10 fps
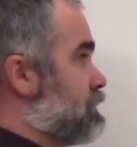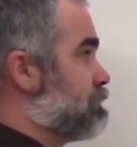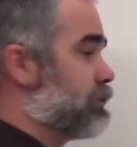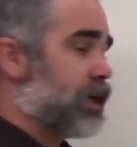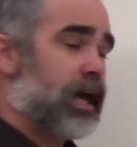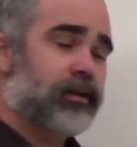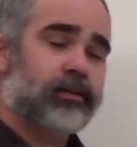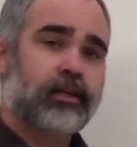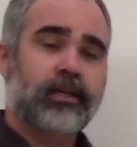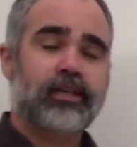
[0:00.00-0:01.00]
for
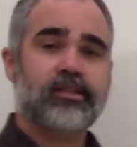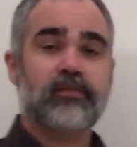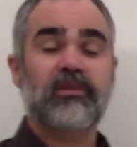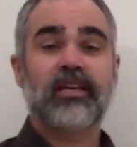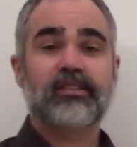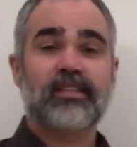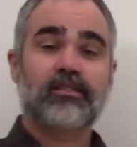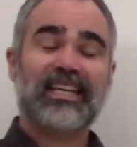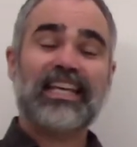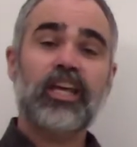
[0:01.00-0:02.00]
that is that because
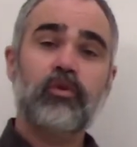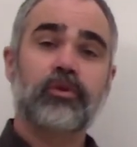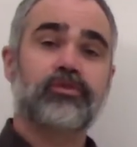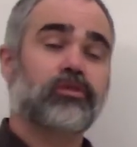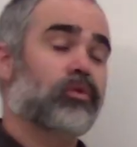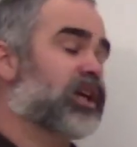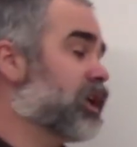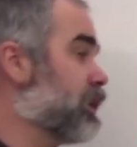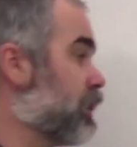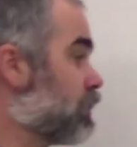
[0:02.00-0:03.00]
it's equal to, it
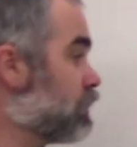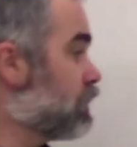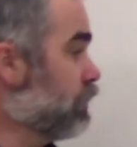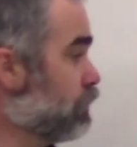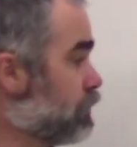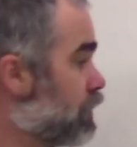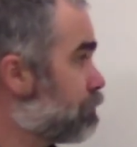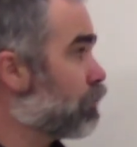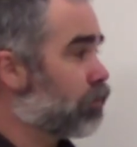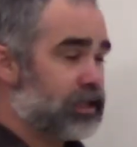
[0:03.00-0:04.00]
can include the
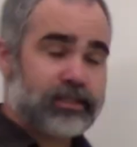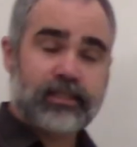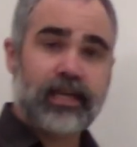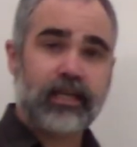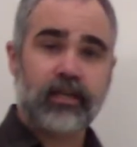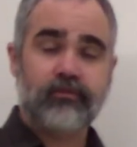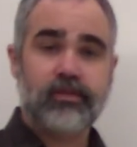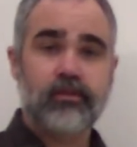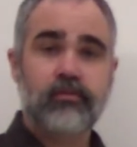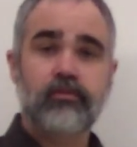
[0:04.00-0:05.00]
point
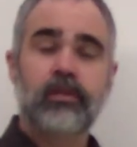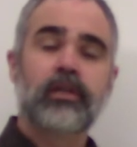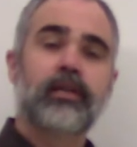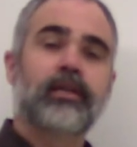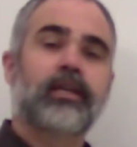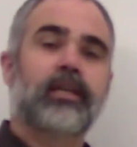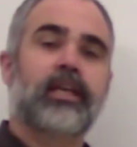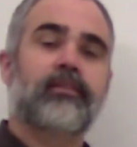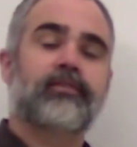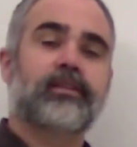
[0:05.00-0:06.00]
-2.
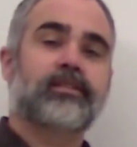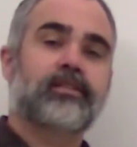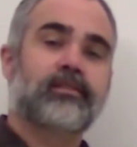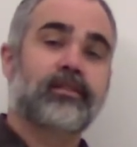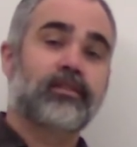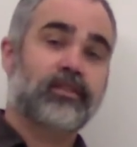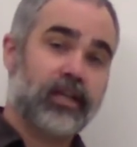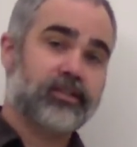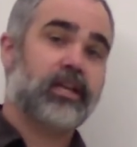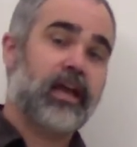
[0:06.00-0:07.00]
If it
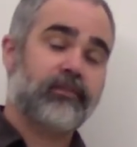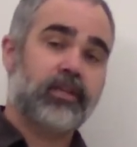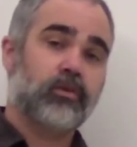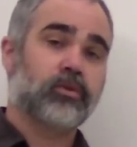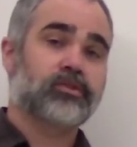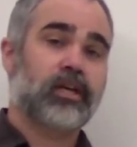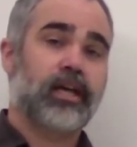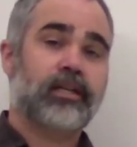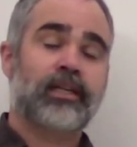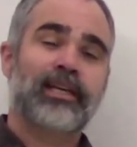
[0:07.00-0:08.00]
doesn't have an equal
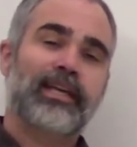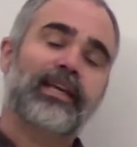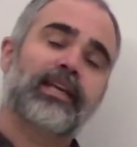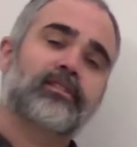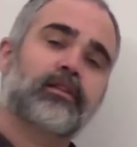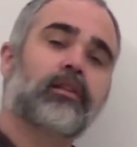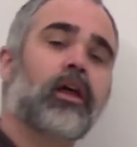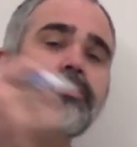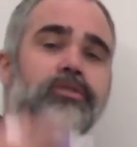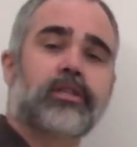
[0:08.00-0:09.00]
sign, it gets
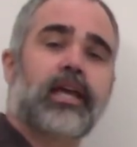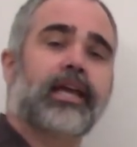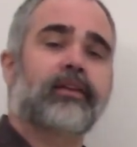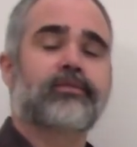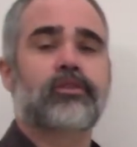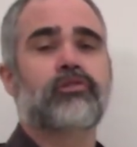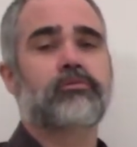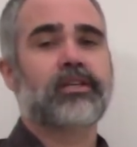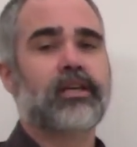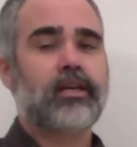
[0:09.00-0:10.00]
close to -2,
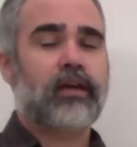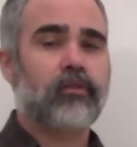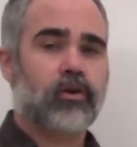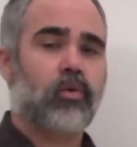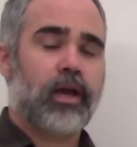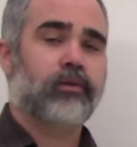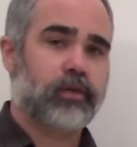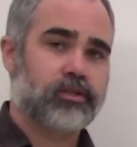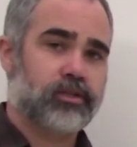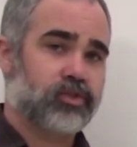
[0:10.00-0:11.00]
but never quite
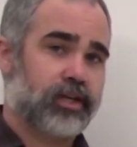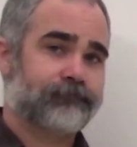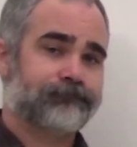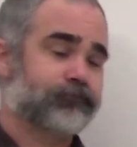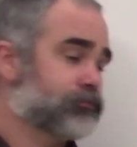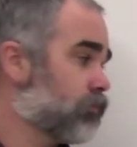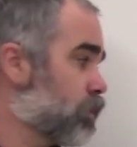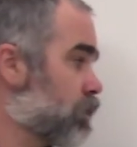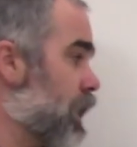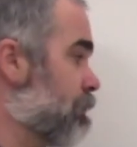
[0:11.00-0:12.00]
reaches it.
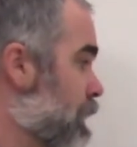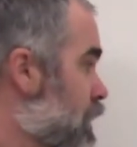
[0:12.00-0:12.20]
Okay,